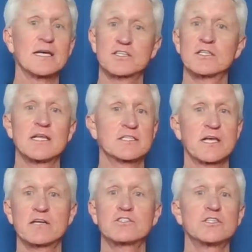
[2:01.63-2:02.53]
get less and
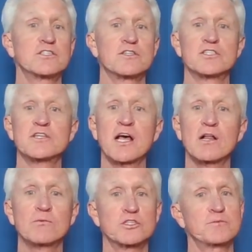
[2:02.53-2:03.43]
less energy to the
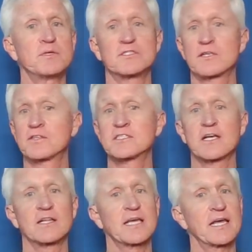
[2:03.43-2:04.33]
cell, which means that the
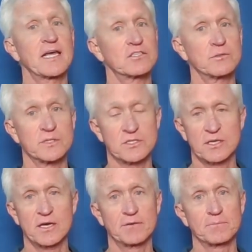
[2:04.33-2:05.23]
cell can't do
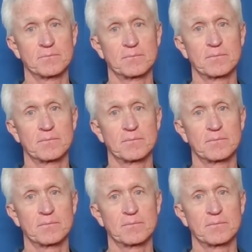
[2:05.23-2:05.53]
its thing.